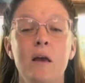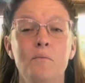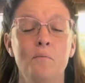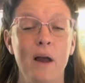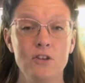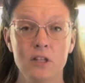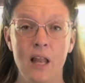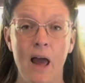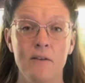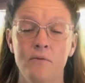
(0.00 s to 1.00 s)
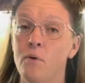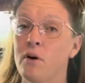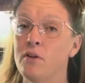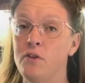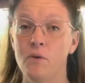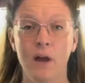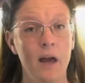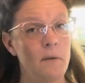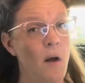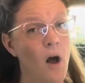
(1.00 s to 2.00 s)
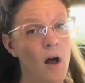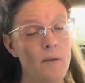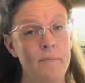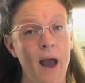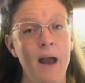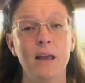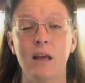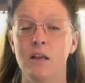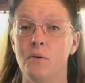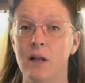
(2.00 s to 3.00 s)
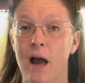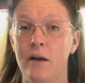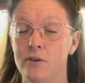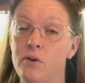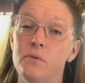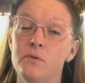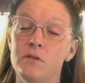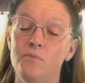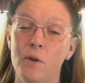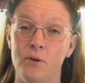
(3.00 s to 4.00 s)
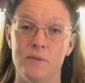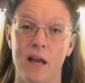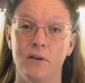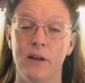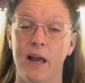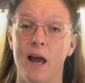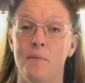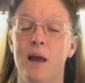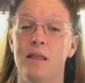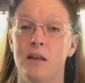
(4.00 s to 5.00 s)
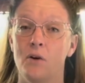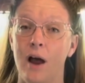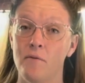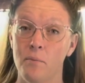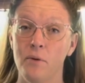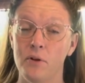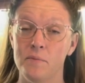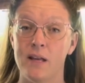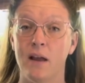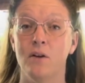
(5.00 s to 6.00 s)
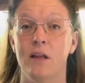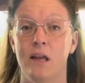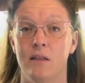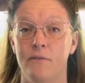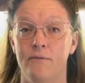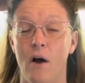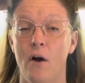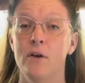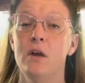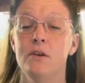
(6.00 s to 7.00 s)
By July 4th, you cut them all back and you allow a new bloom cycle to come, and then you'll have a bloom cycle in the fall.